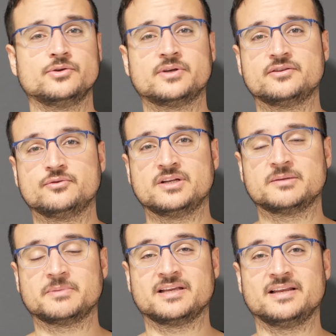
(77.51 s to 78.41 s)
You can do
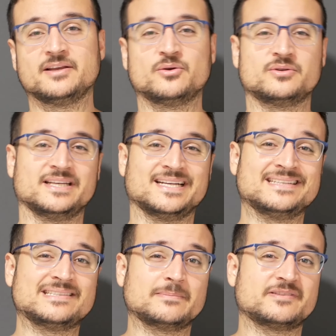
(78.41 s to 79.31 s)
that by clicking on the
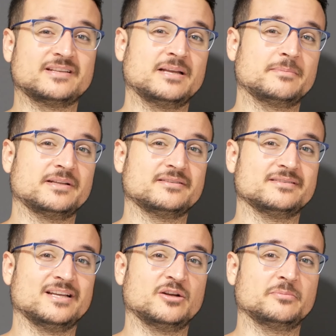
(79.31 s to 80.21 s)
red subscribe
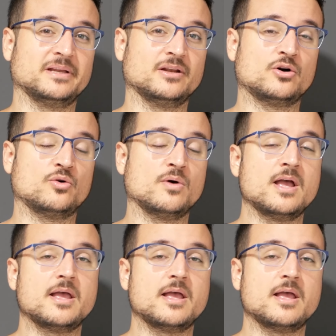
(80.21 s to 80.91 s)
button down below.